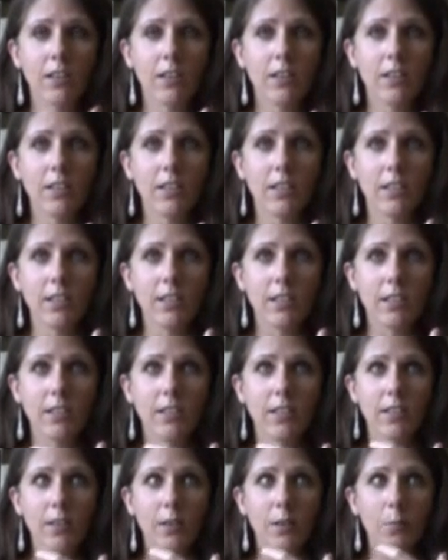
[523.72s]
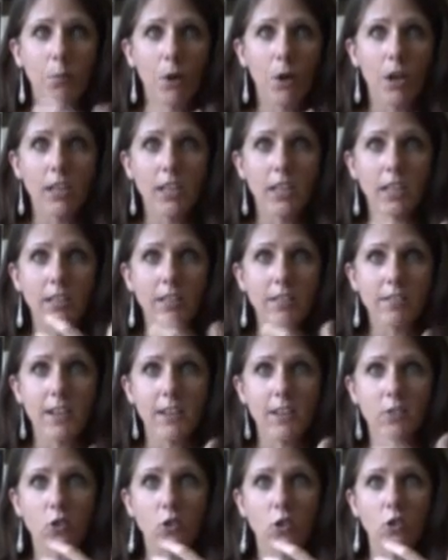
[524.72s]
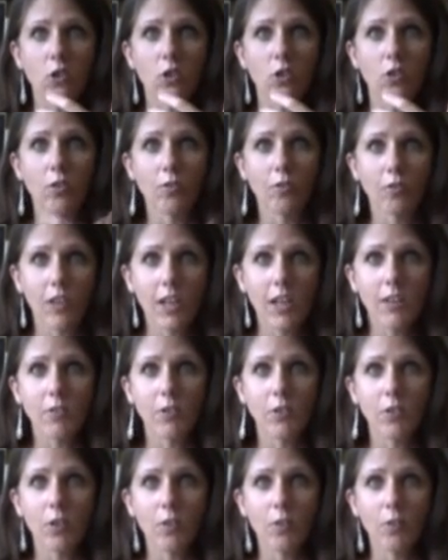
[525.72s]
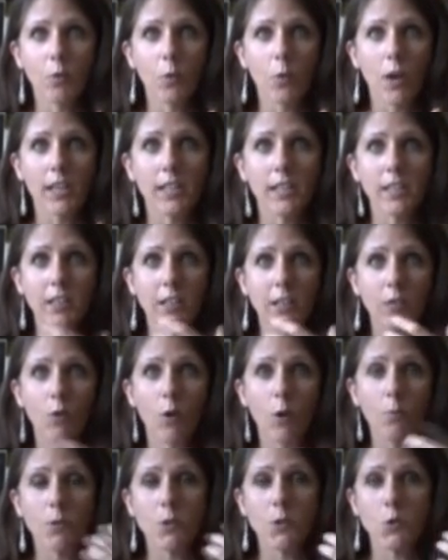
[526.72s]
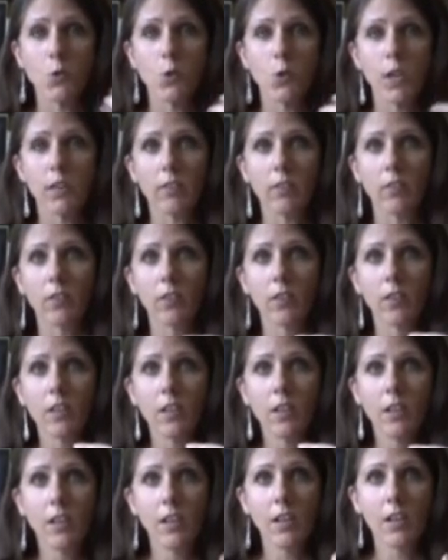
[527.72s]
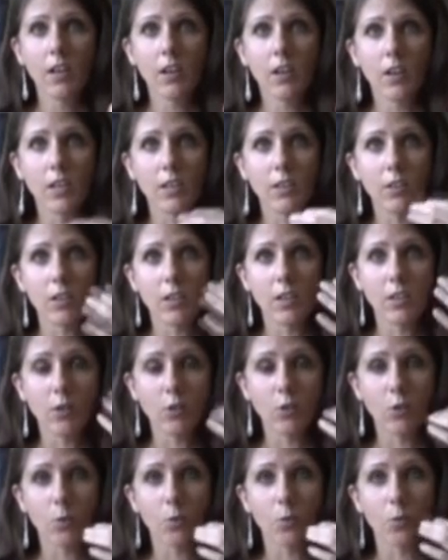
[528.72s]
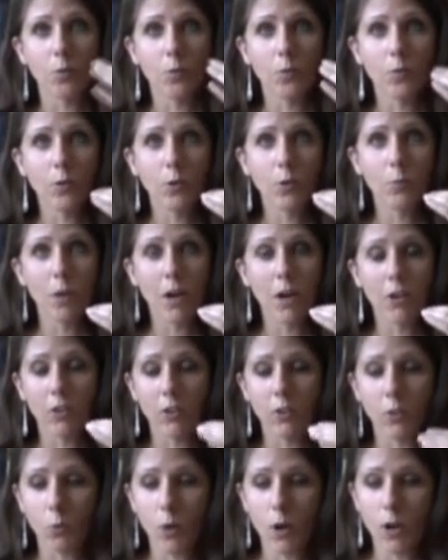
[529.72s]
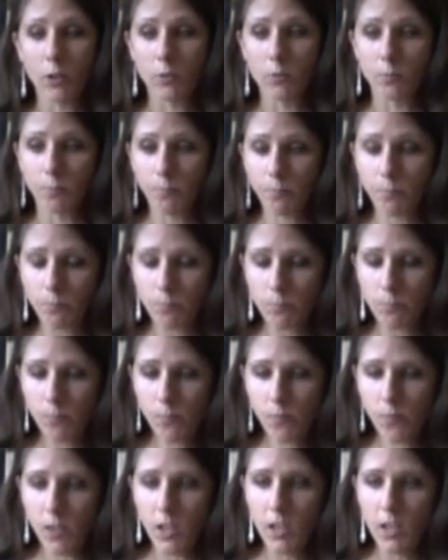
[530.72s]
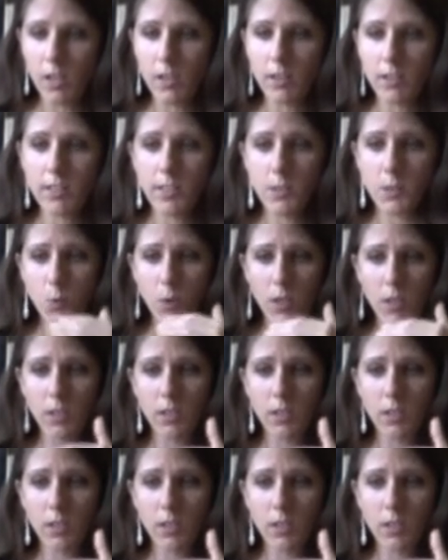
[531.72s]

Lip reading: the body, the texture, the flavor of the wine, and the aromas you get in your mouth as well. This